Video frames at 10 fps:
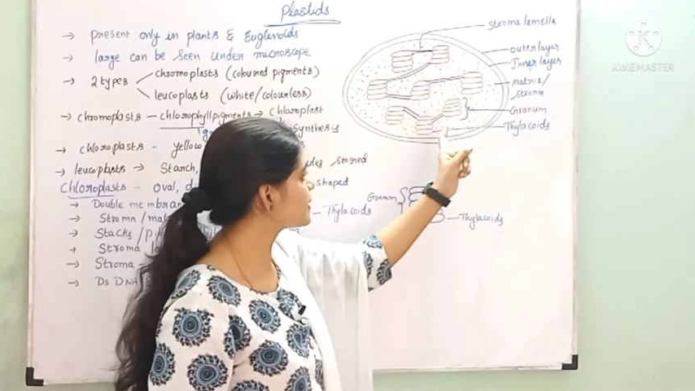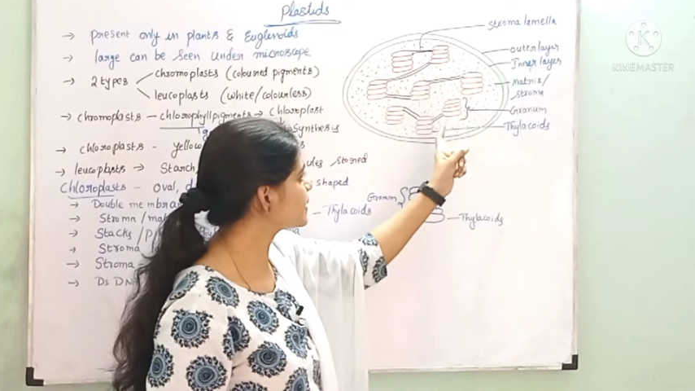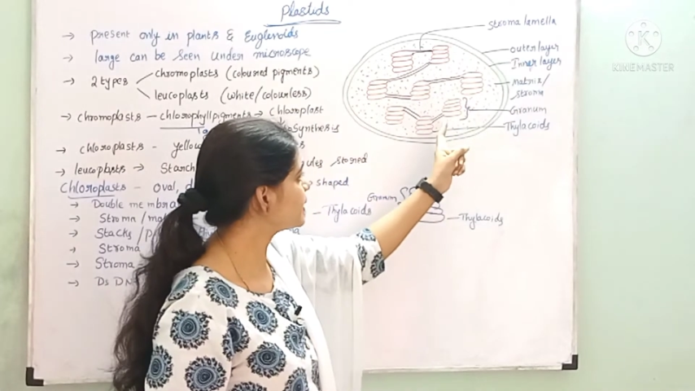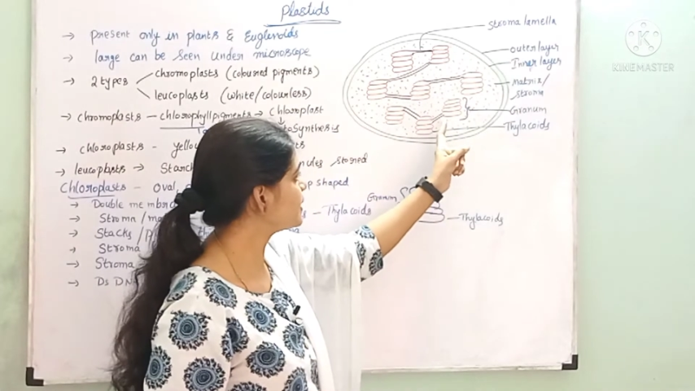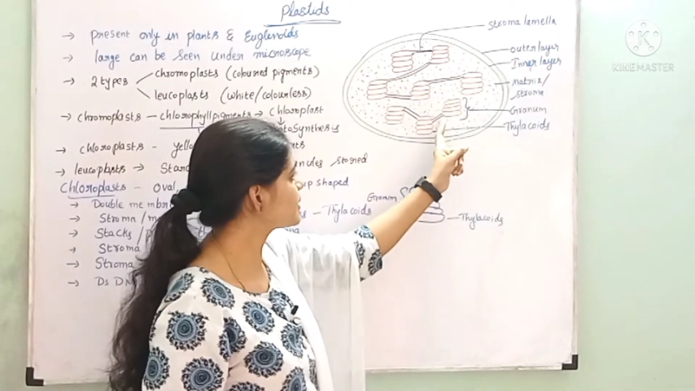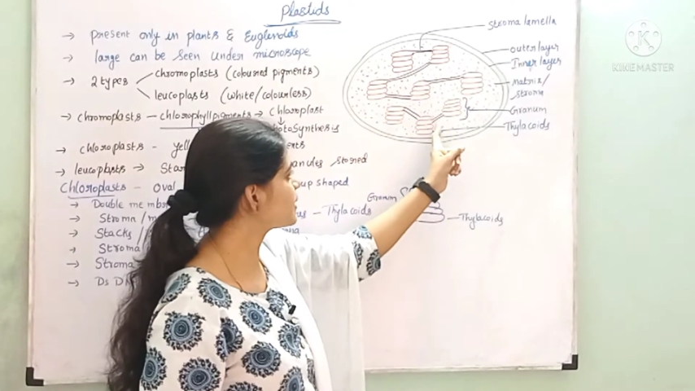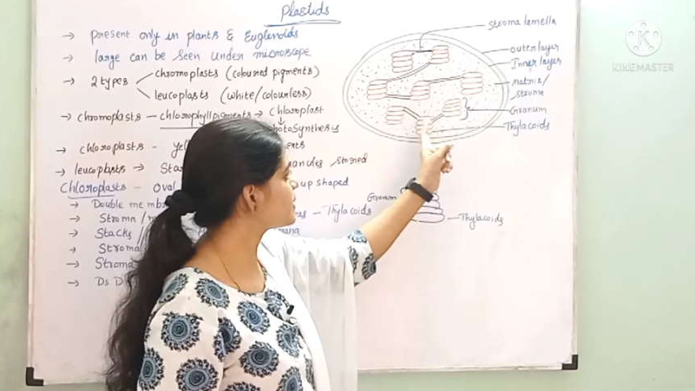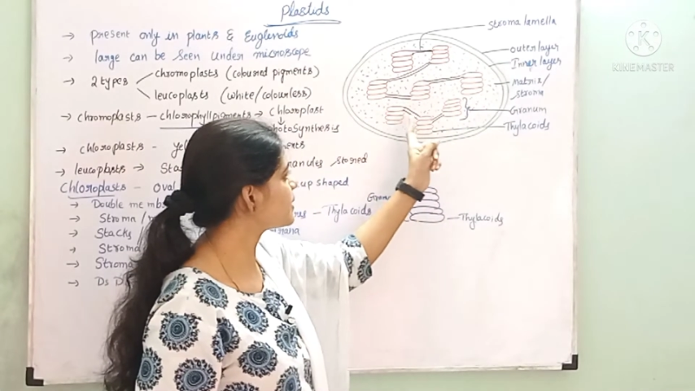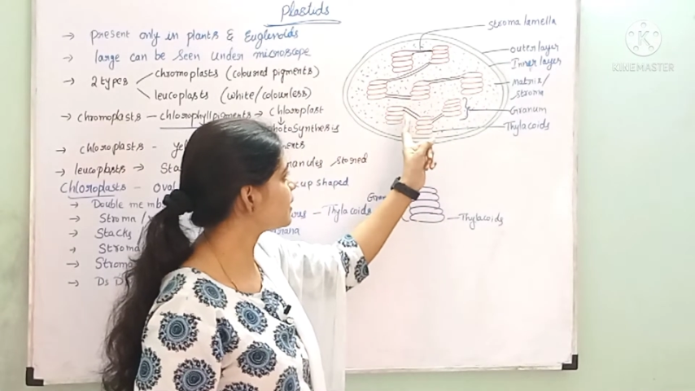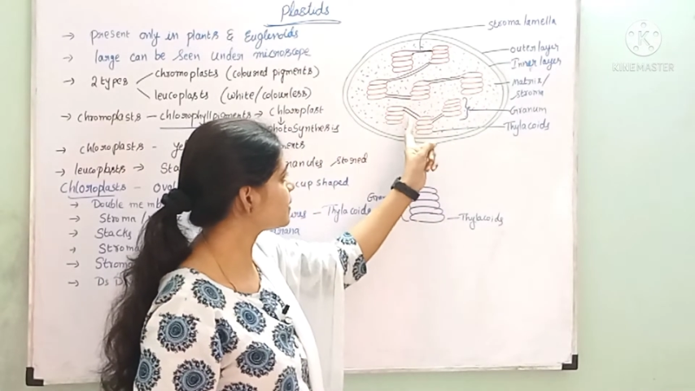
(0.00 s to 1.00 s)
See
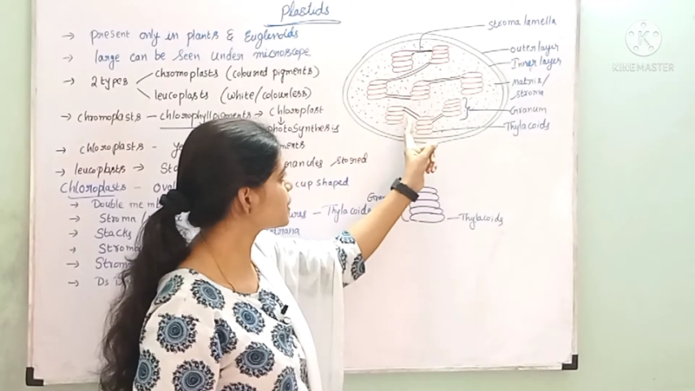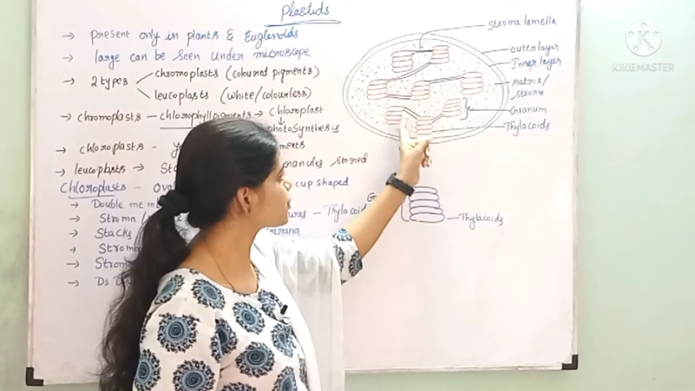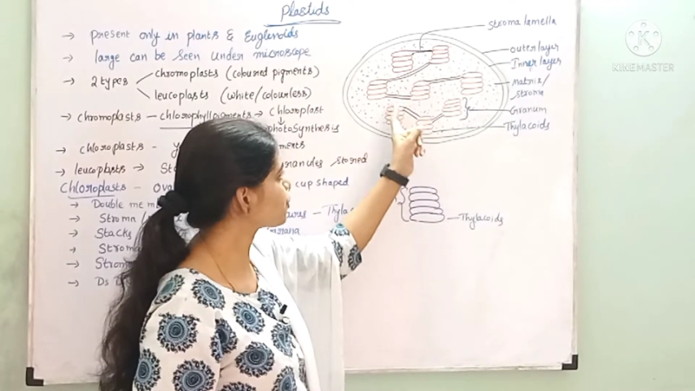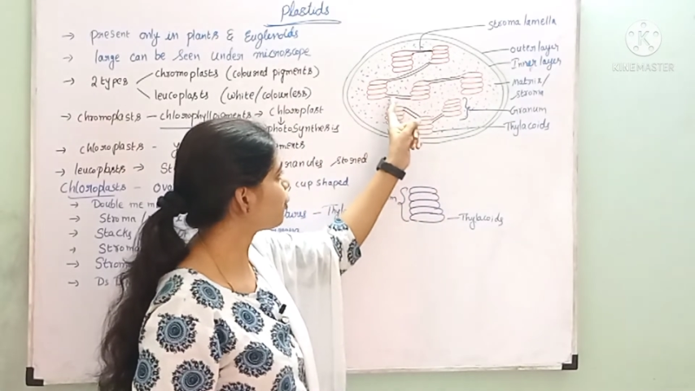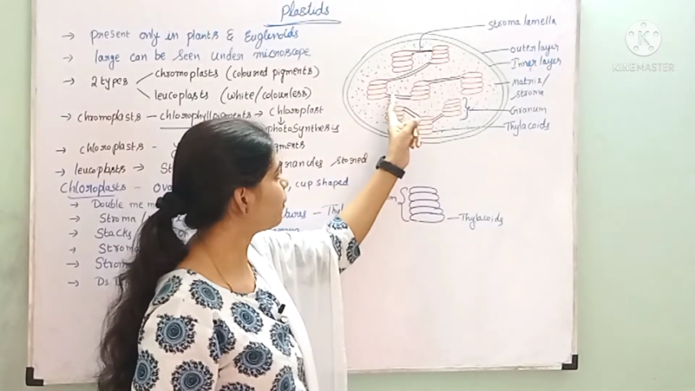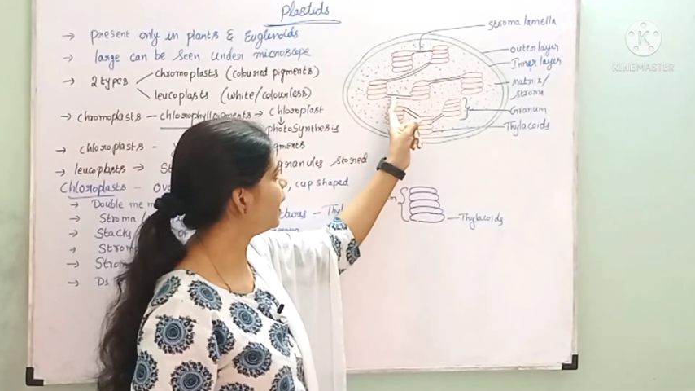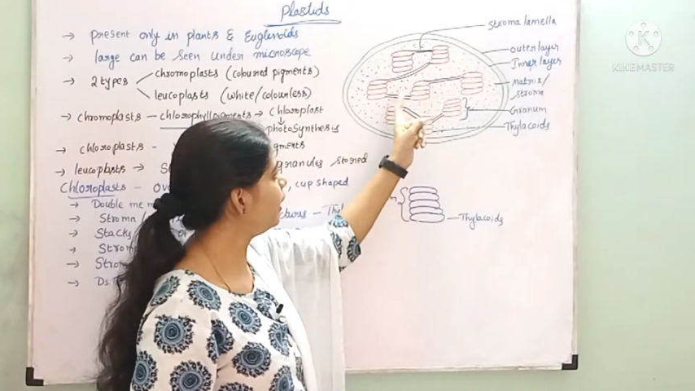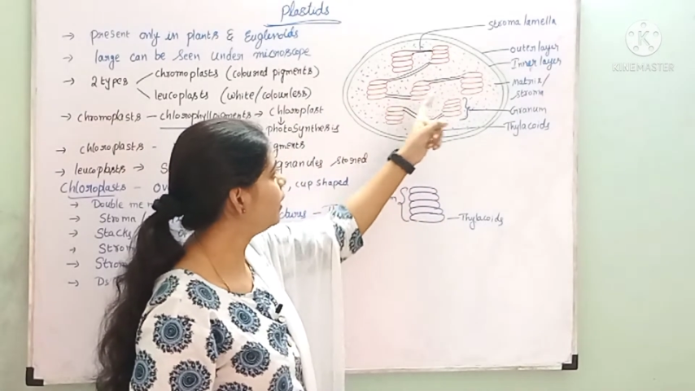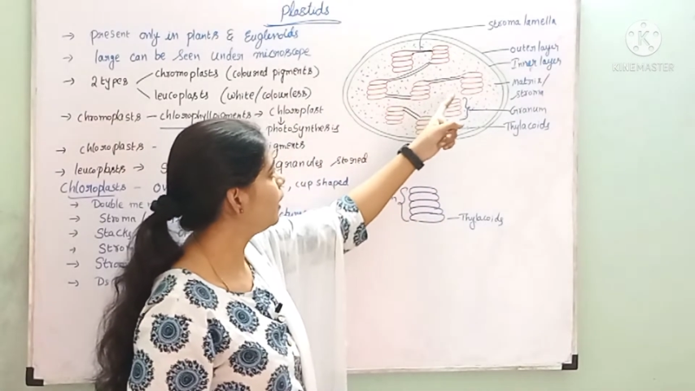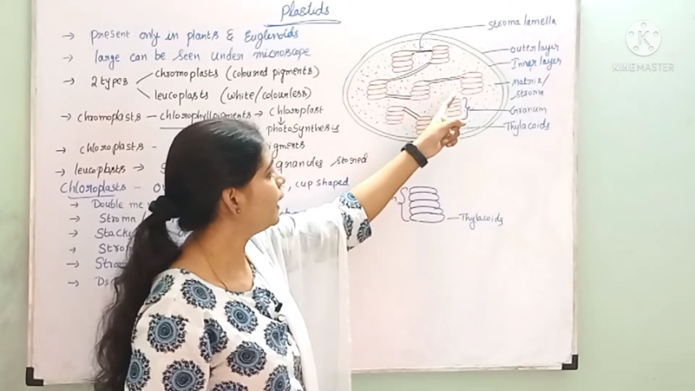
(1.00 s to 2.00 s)
these are the
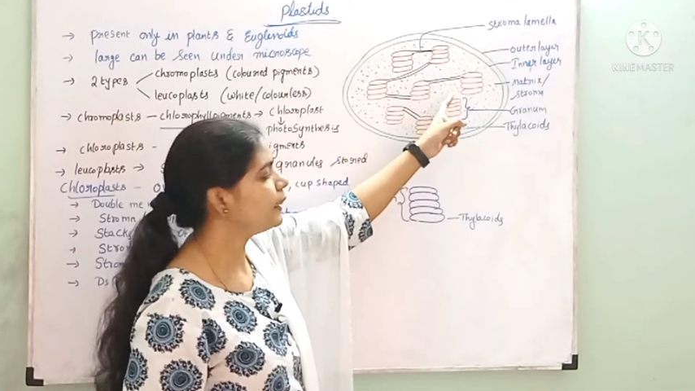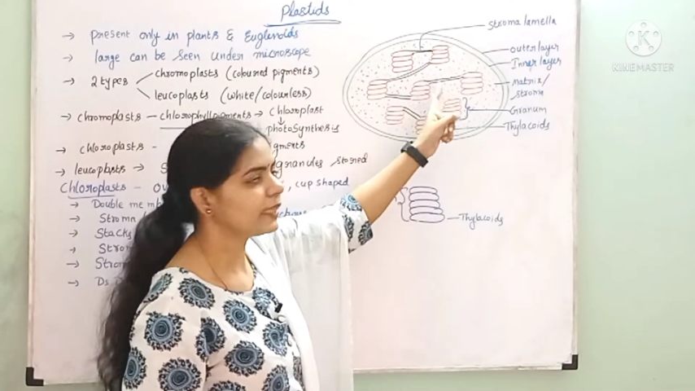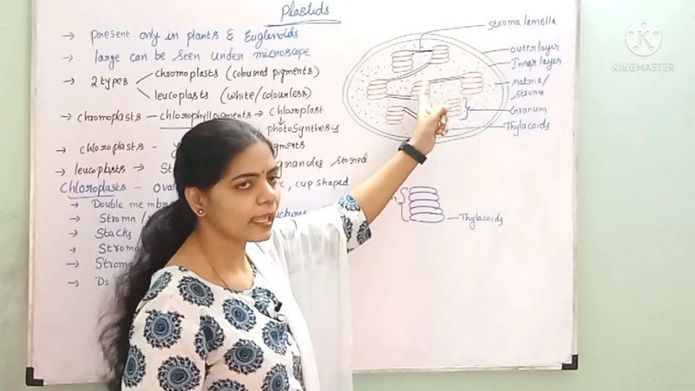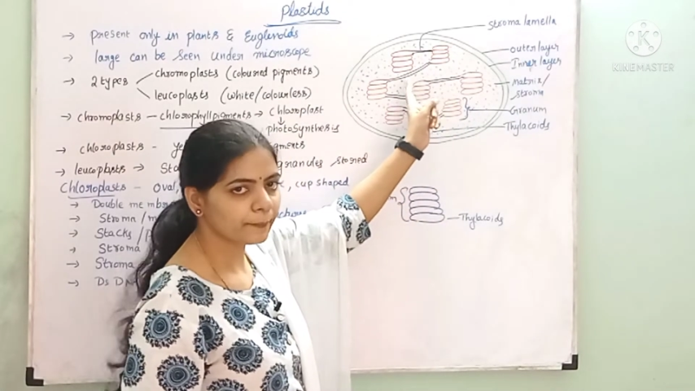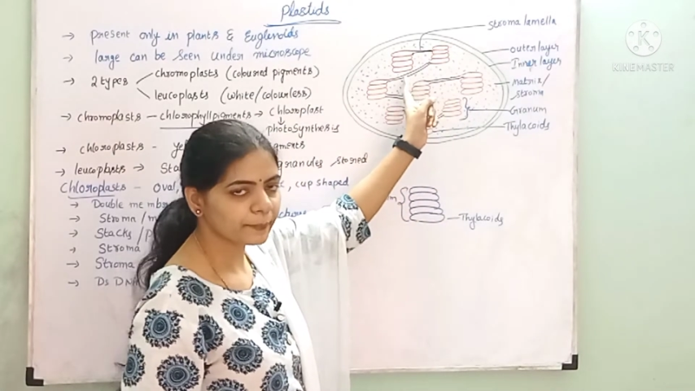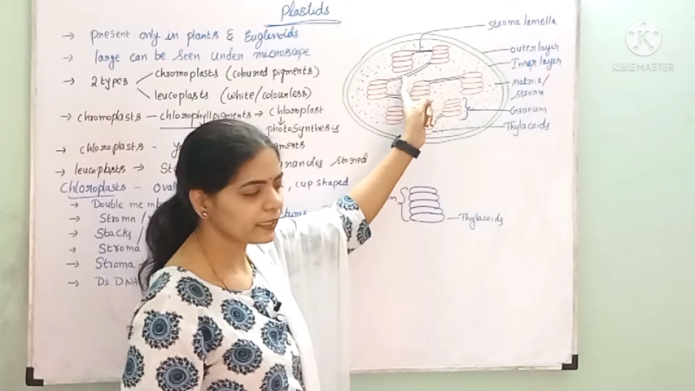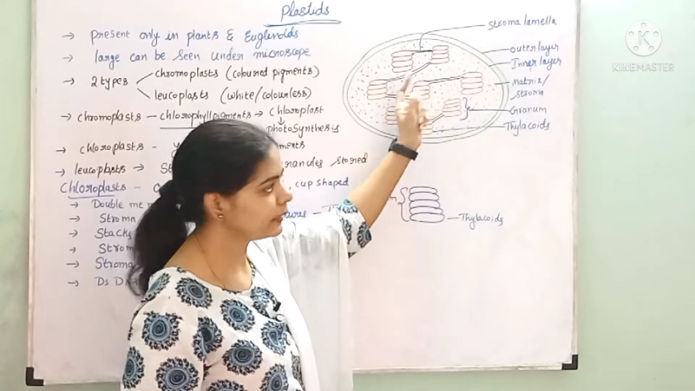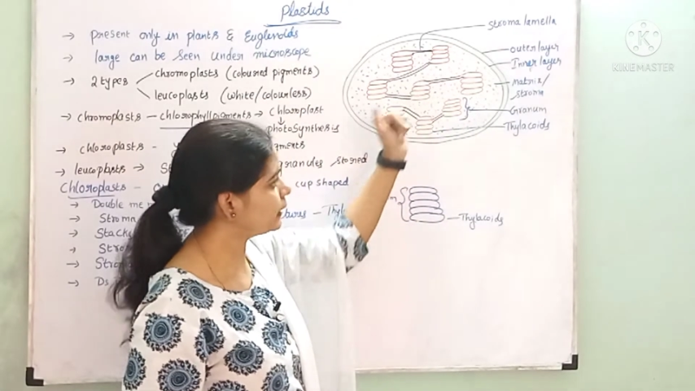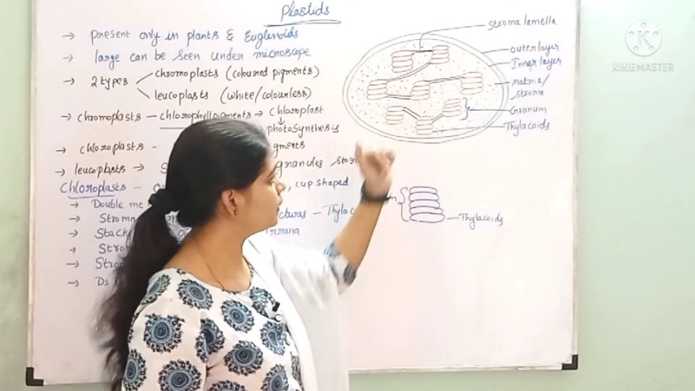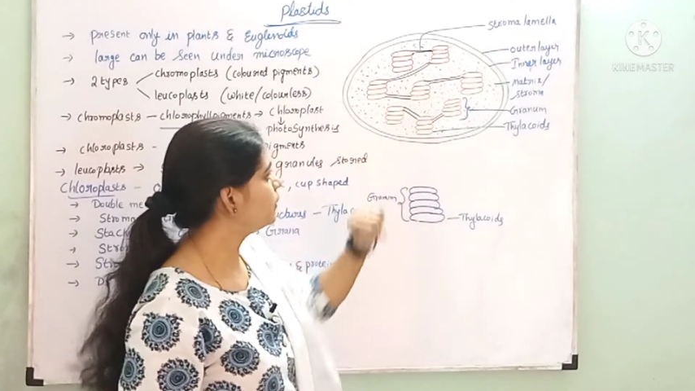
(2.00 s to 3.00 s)
stroma
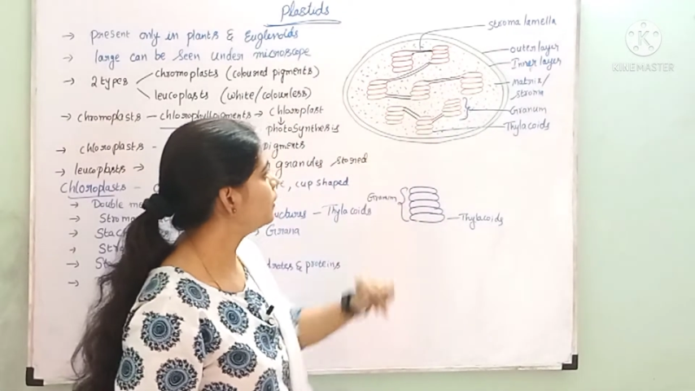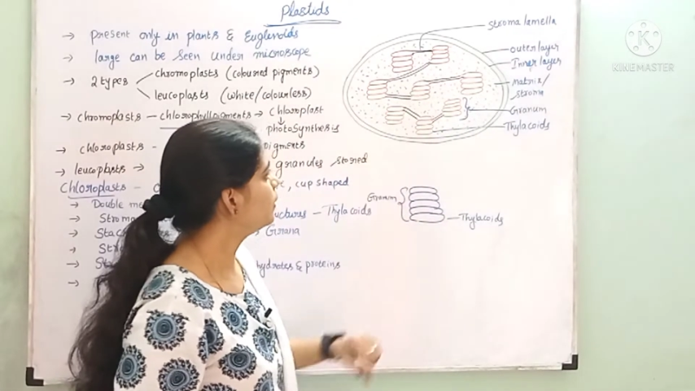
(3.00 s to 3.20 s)
lamella.